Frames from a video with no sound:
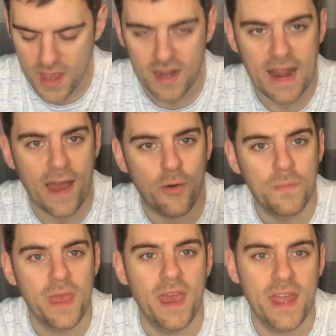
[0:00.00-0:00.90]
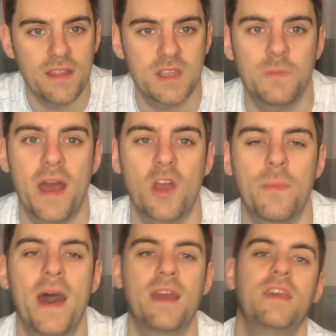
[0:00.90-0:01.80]
Now, in this
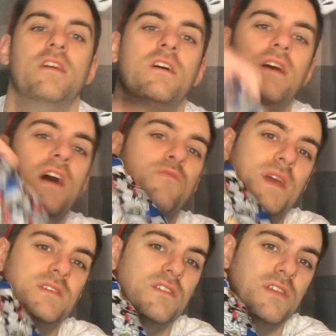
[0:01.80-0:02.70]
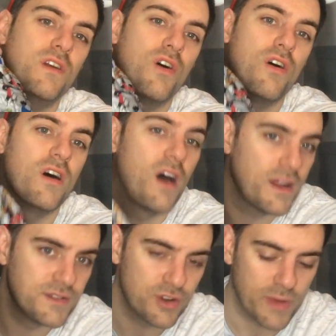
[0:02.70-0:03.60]
backpack here, I've basically got
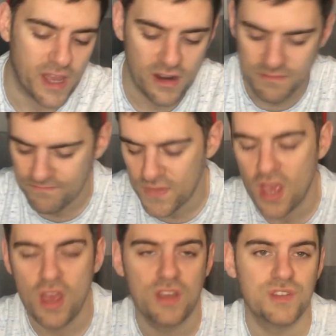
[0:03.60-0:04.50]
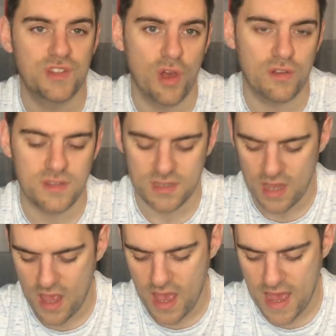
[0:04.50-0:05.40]
underwear, socks,
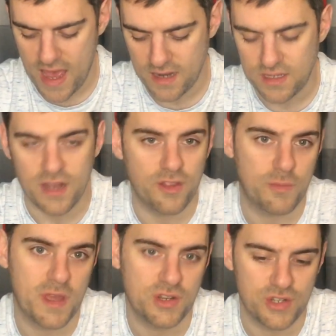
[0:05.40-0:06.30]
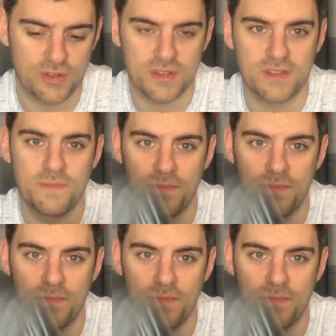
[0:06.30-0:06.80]
and another pair of shoes.